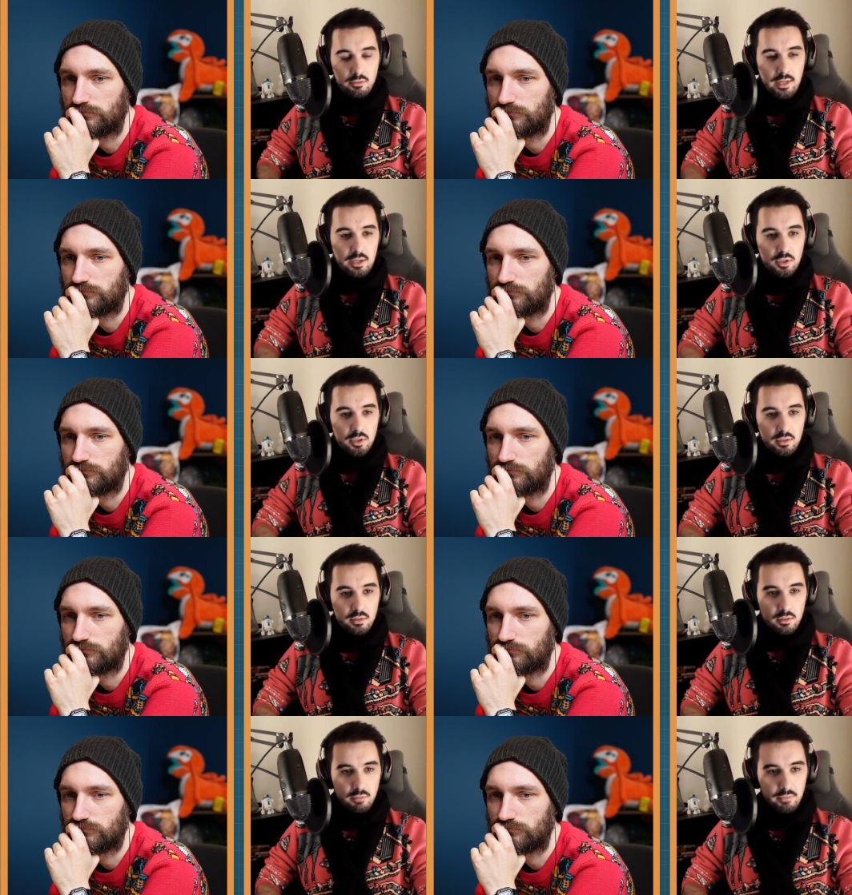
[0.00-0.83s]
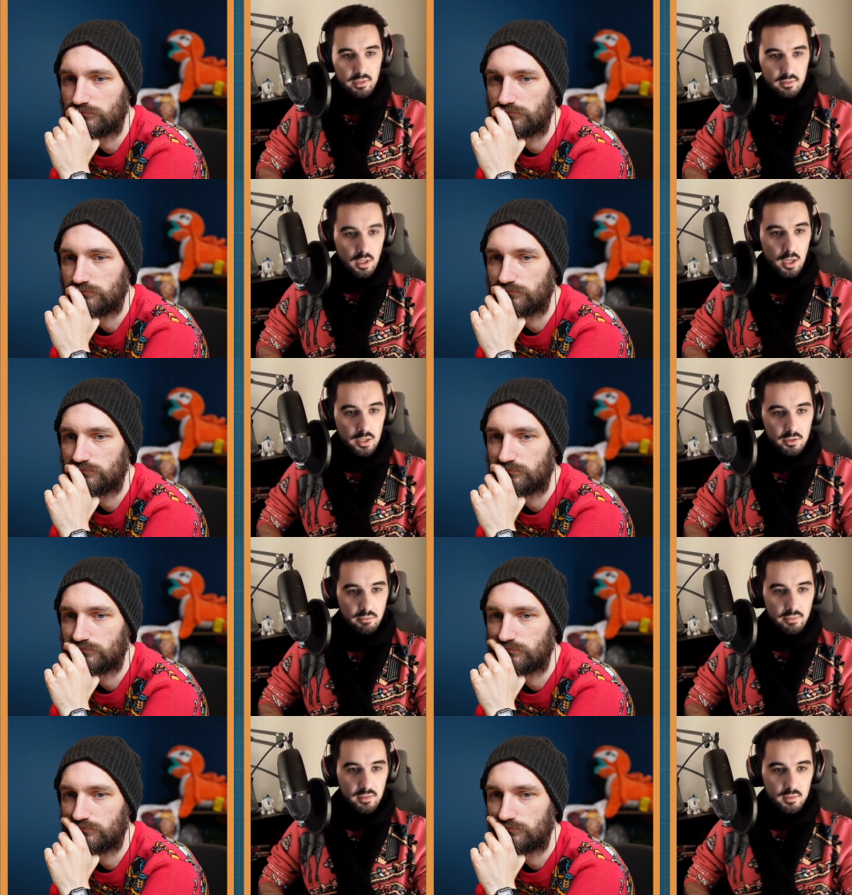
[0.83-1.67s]
Speaker 1: to actually commit
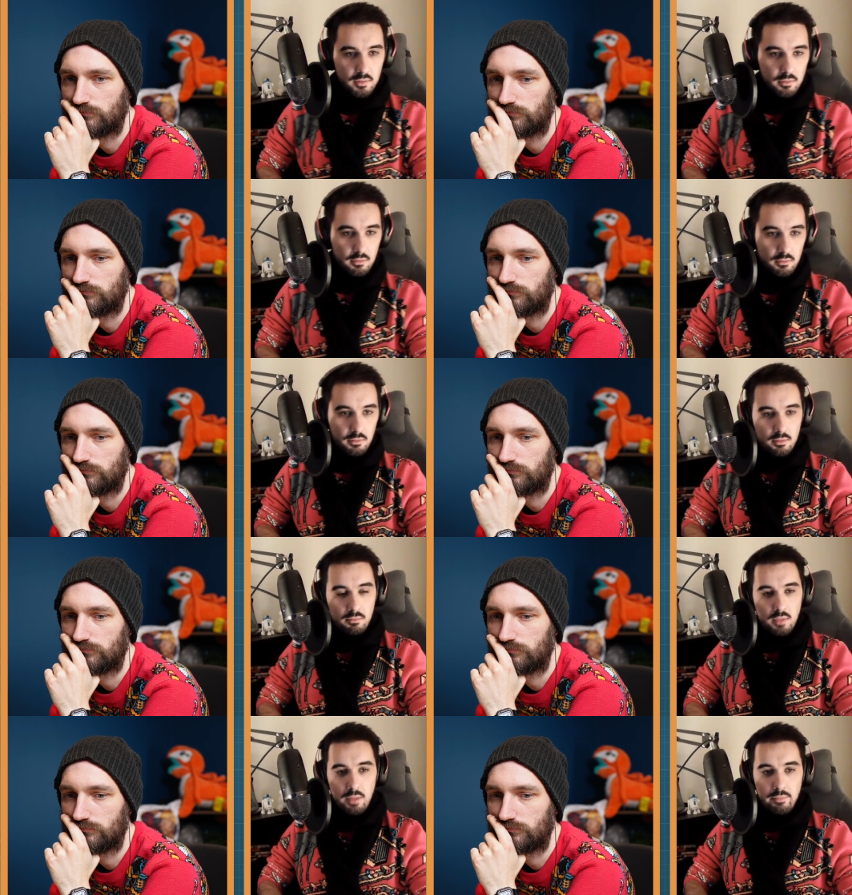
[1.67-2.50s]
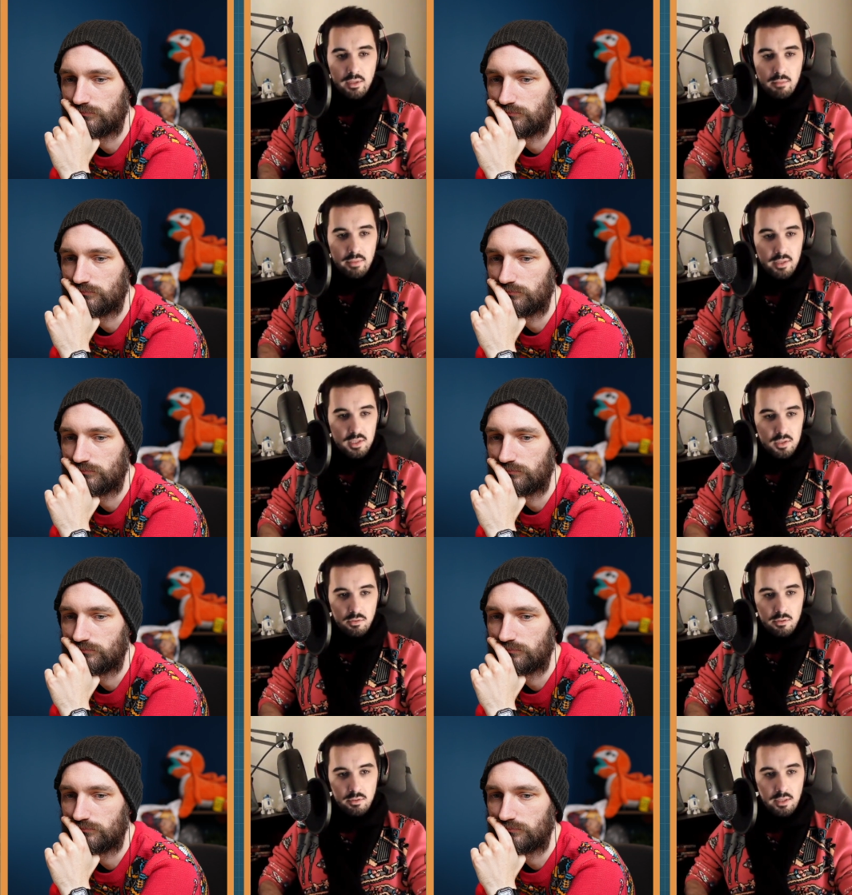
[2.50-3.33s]
hard commit to a mega
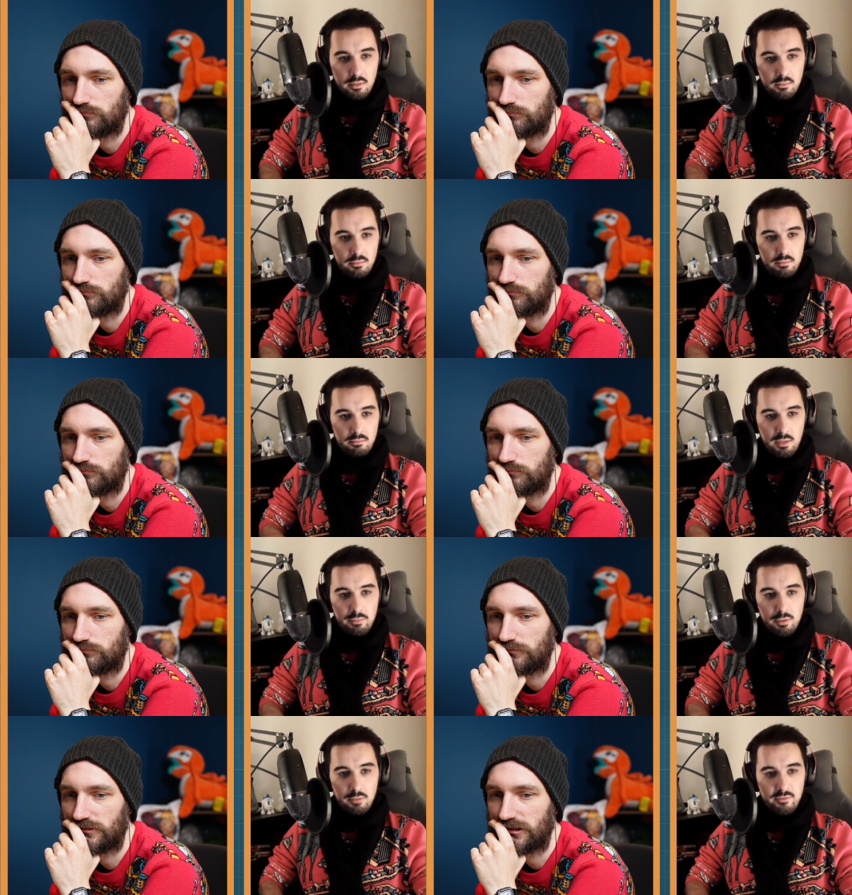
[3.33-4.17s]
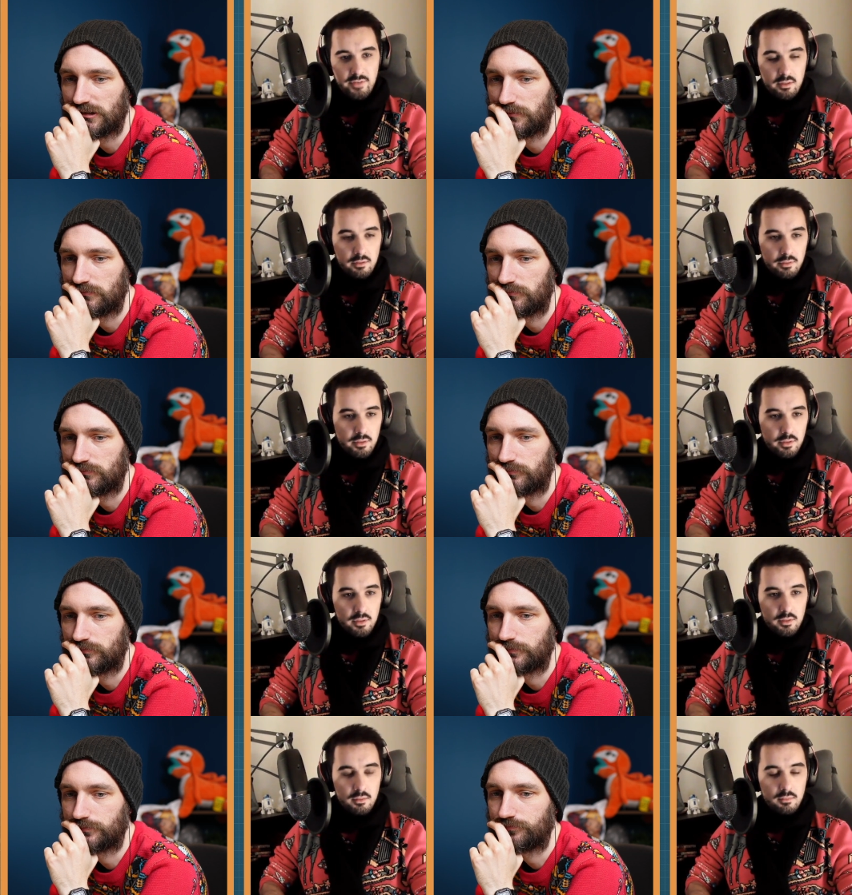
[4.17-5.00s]
base or um, a proper yeah.
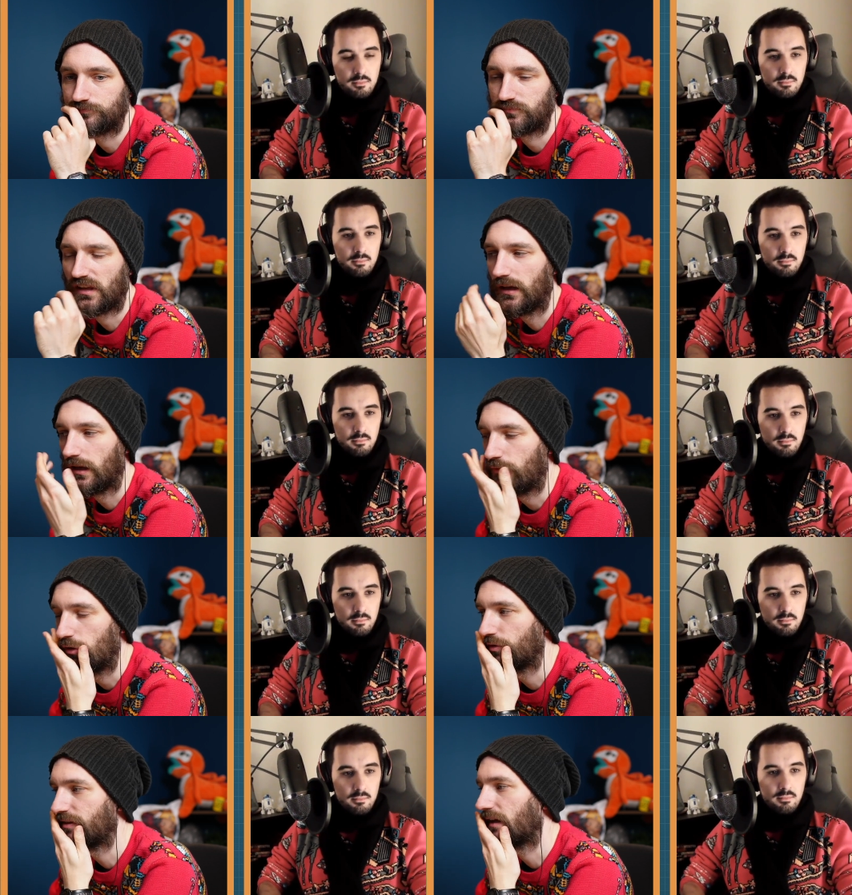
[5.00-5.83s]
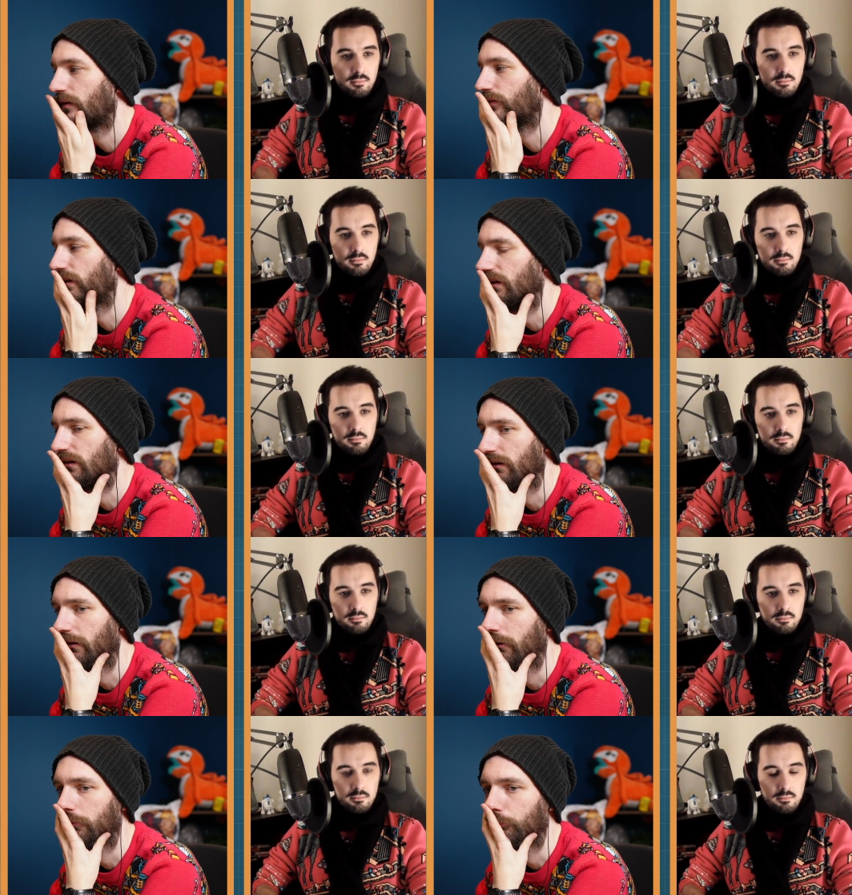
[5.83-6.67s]
factory.
Speaker 2: Yeah. Have you used any of the?
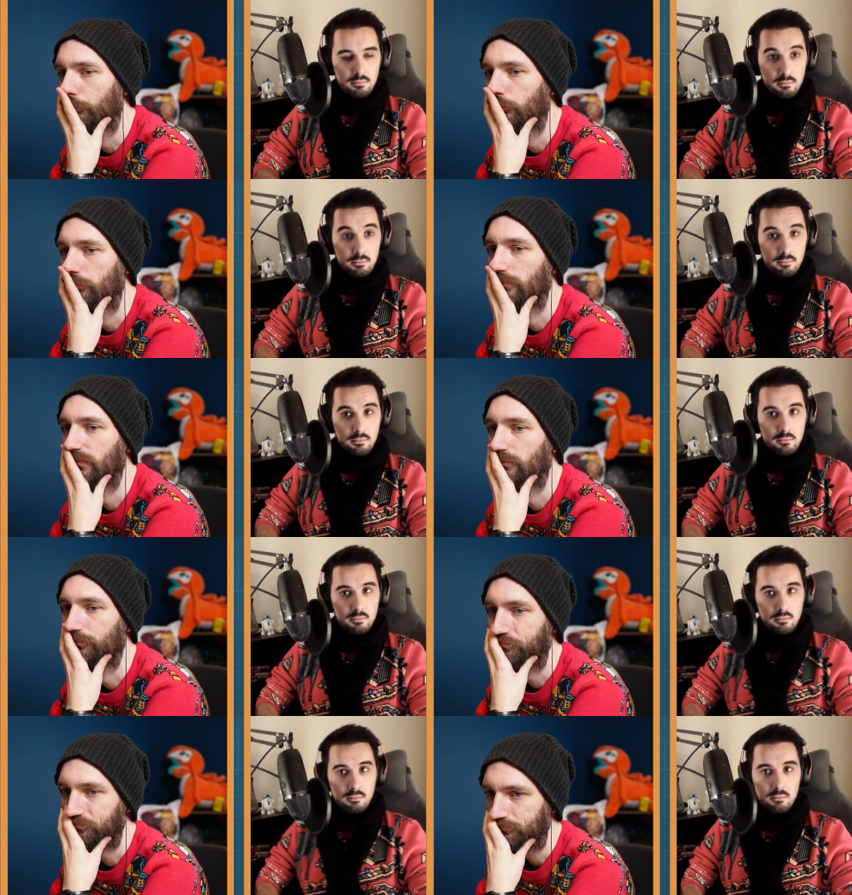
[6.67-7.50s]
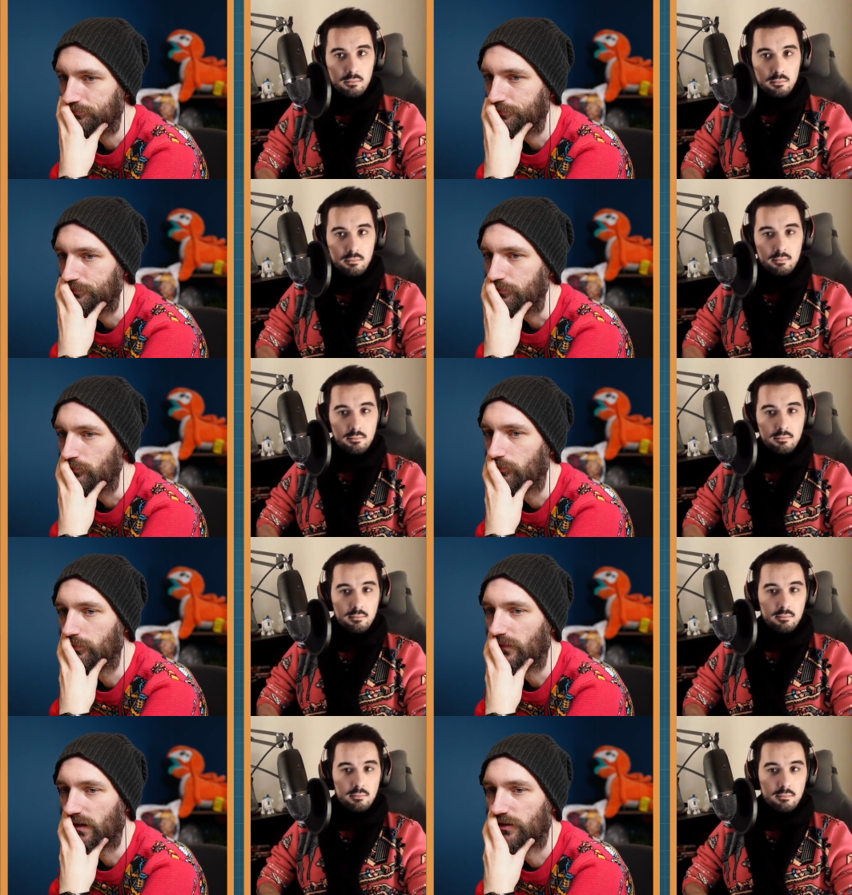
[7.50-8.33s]
Um,
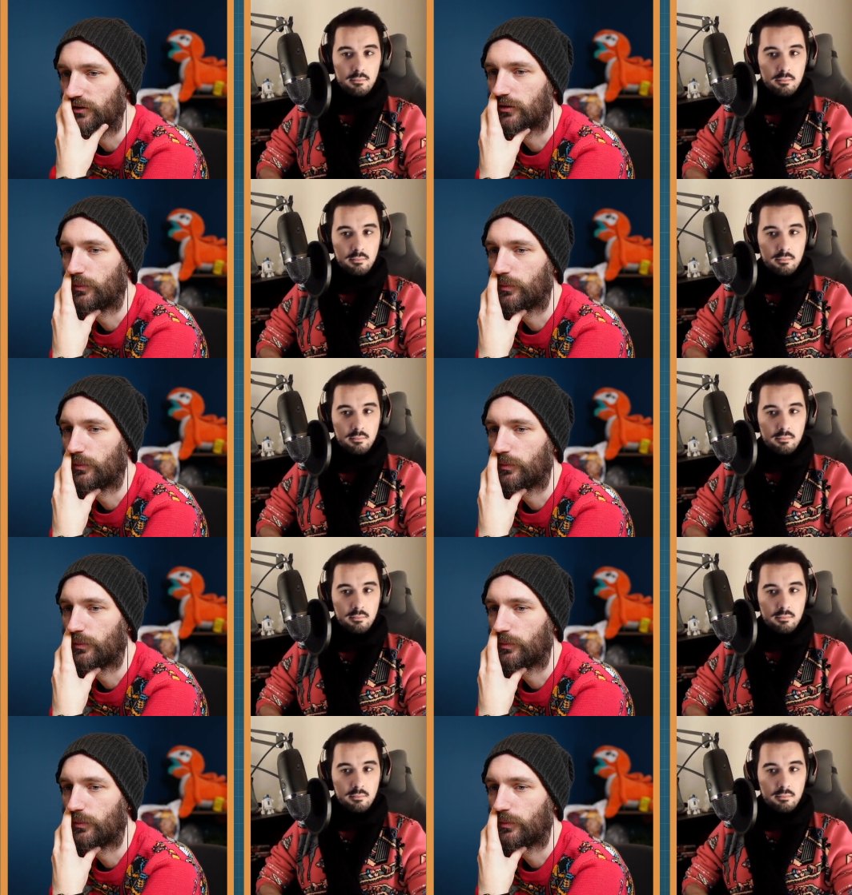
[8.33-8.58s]
because